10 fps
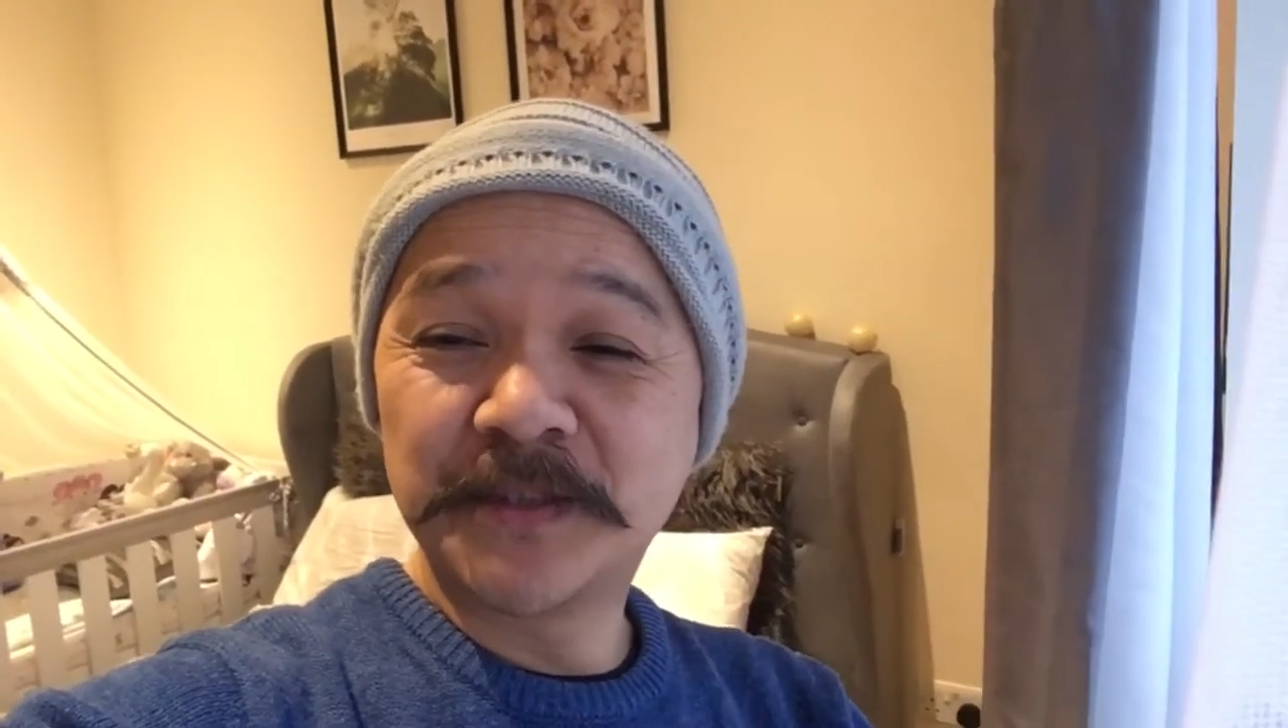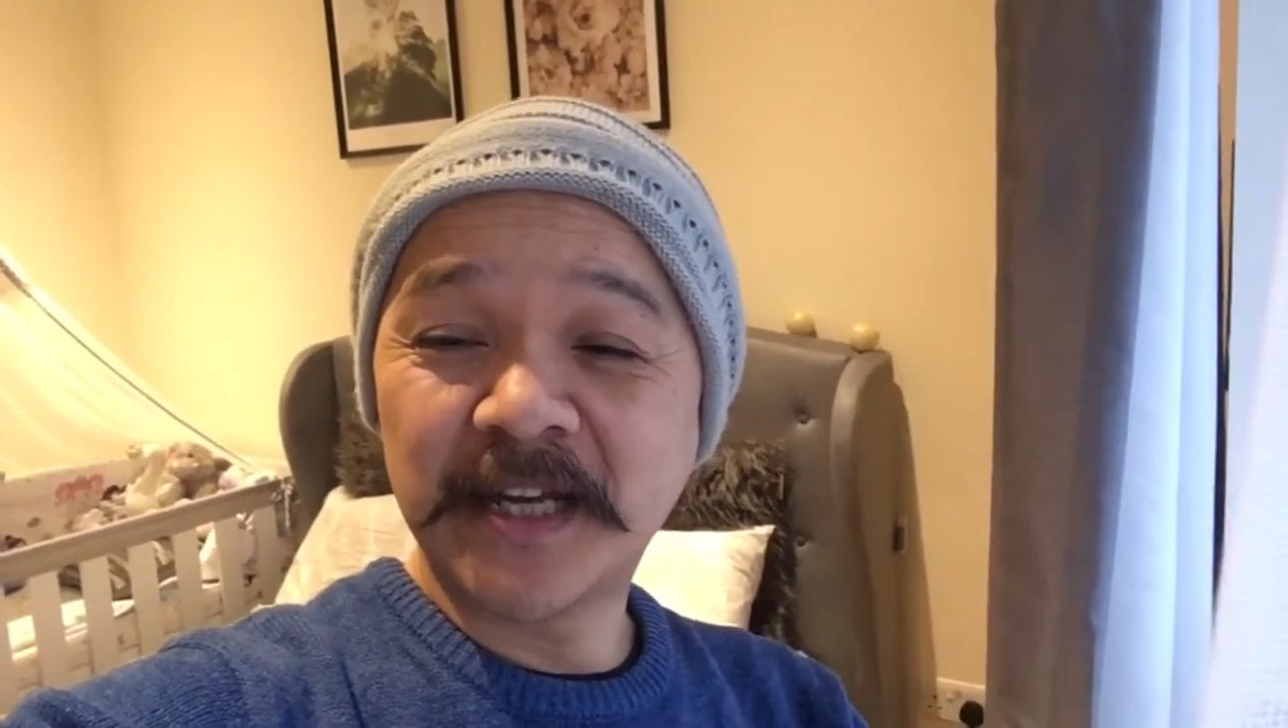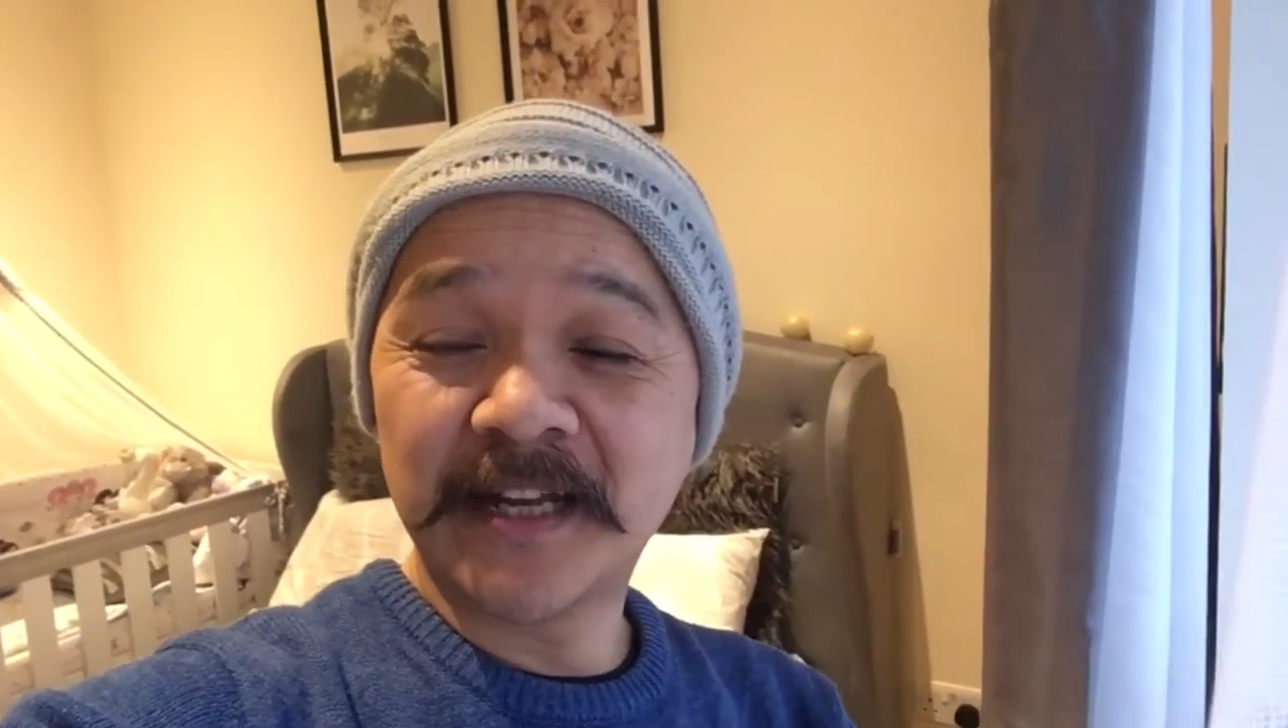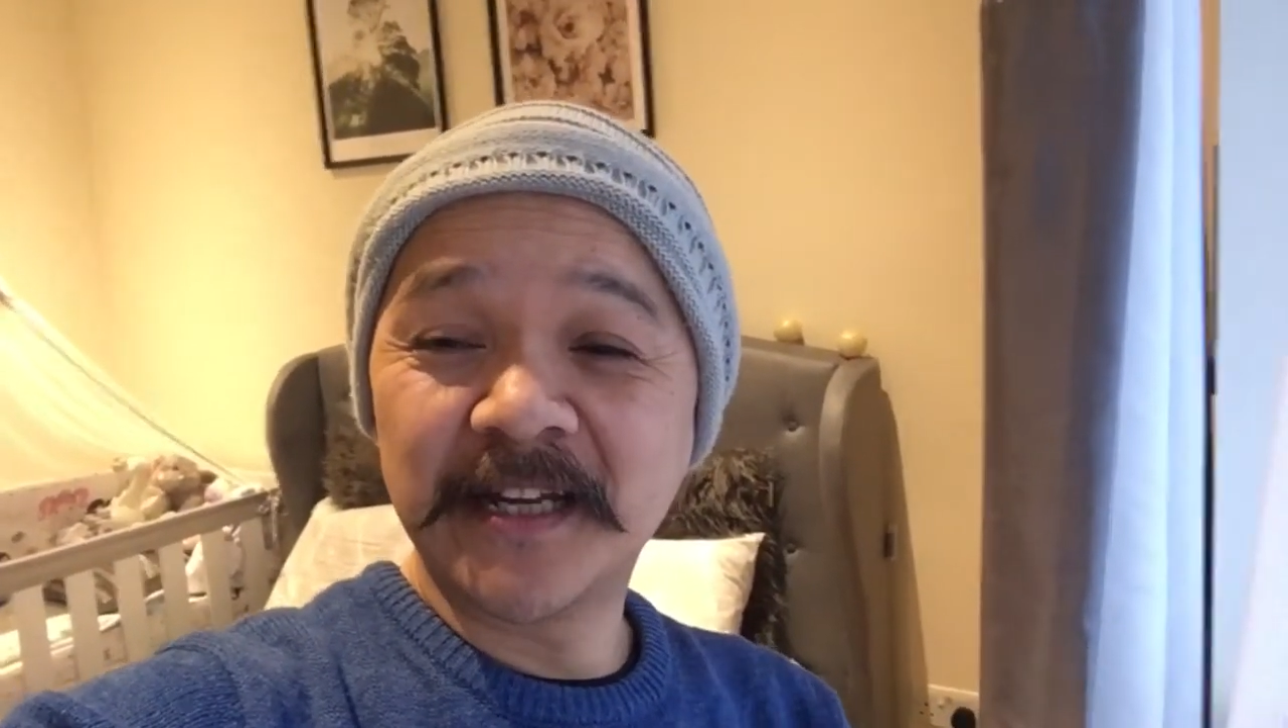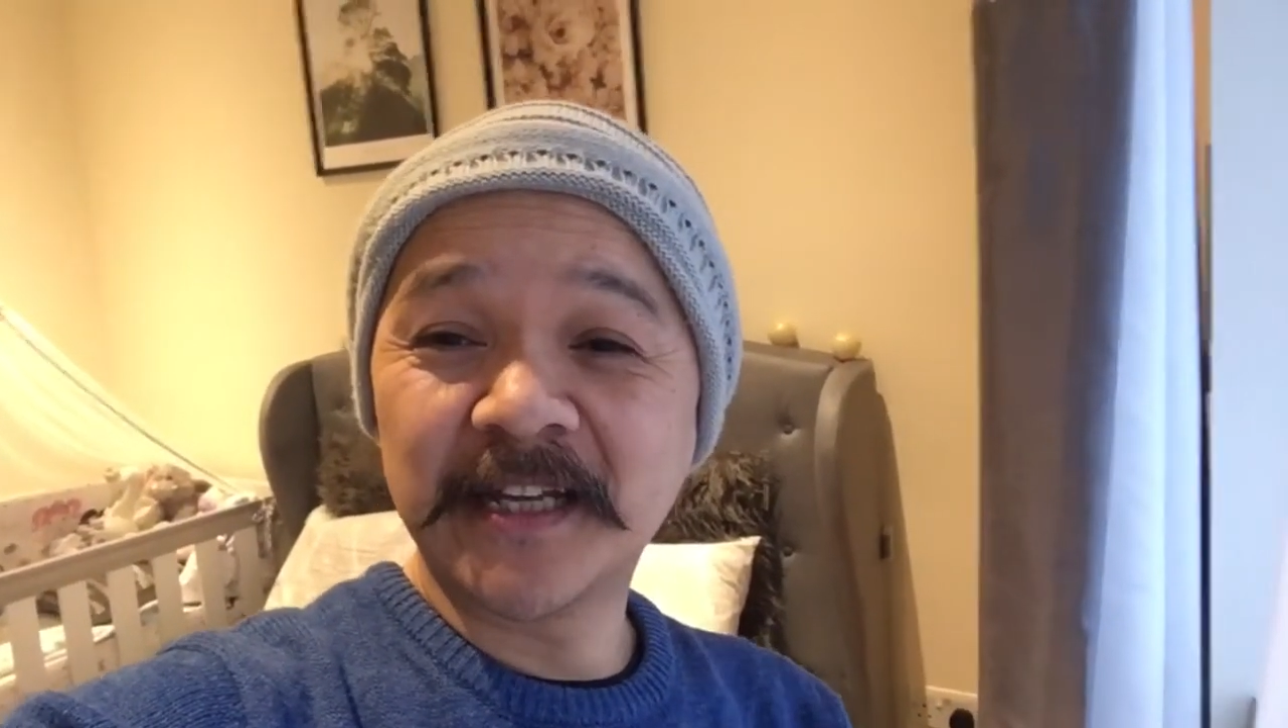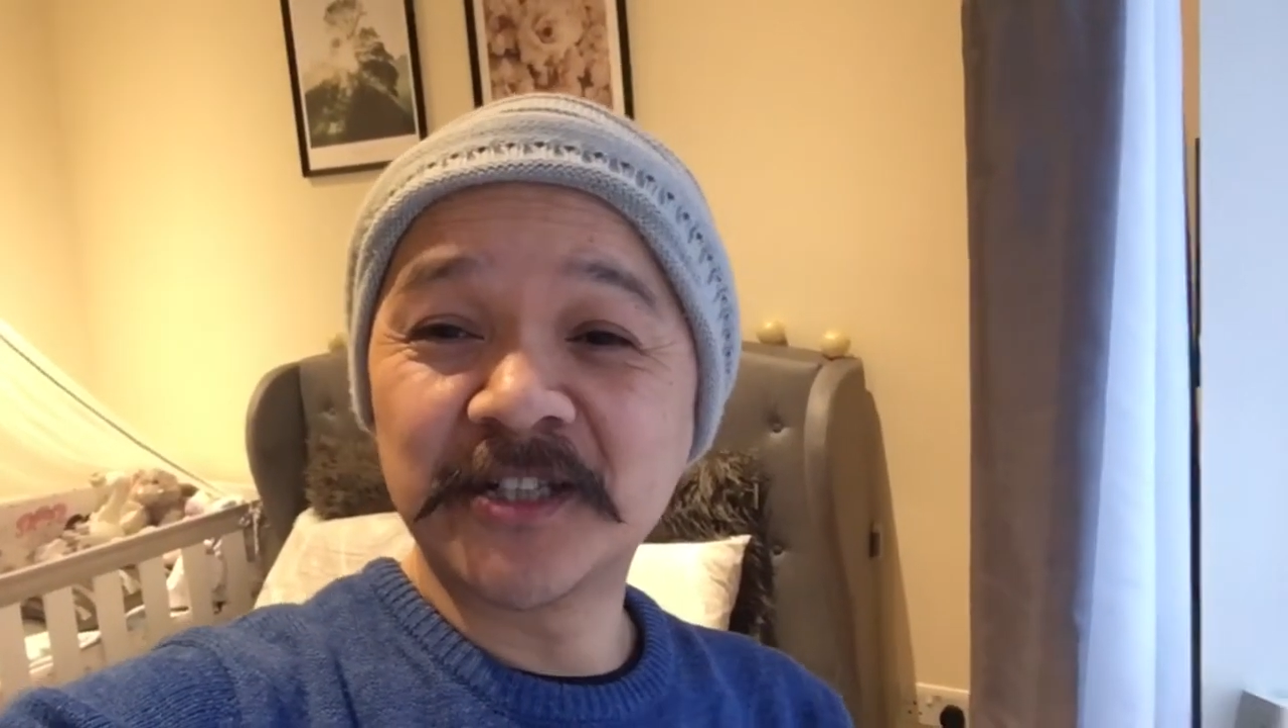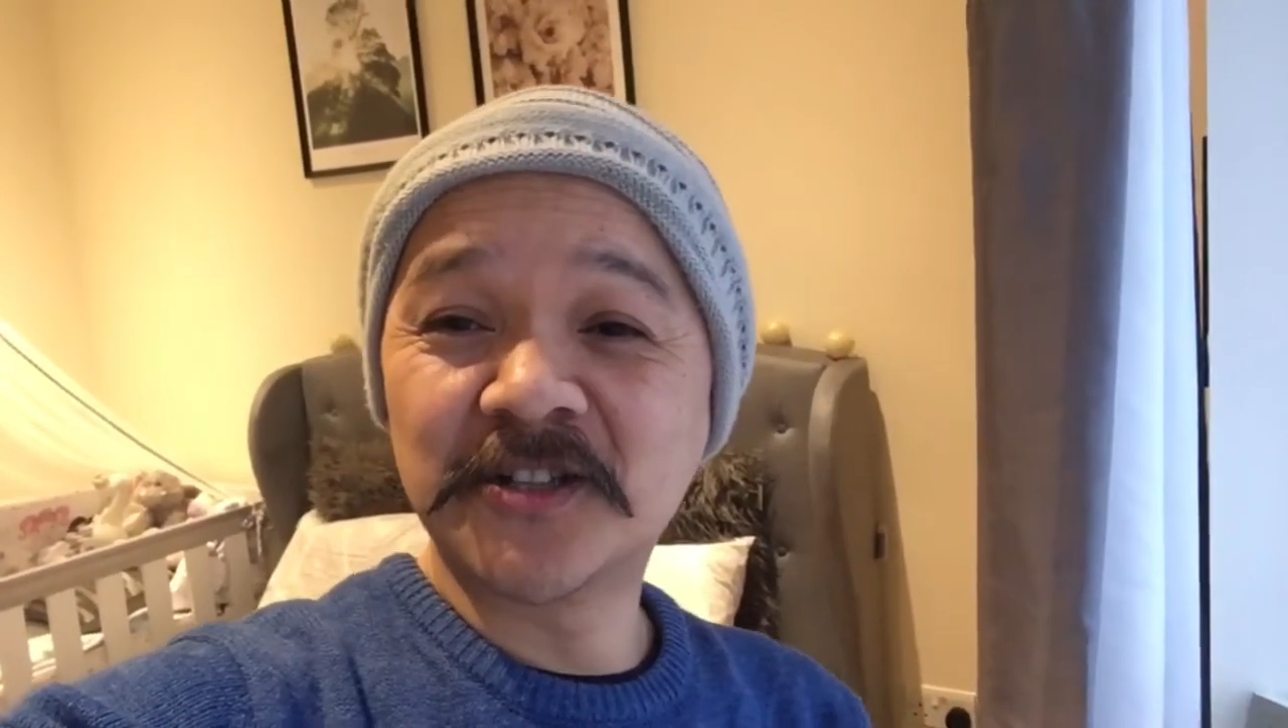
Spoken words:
channel again,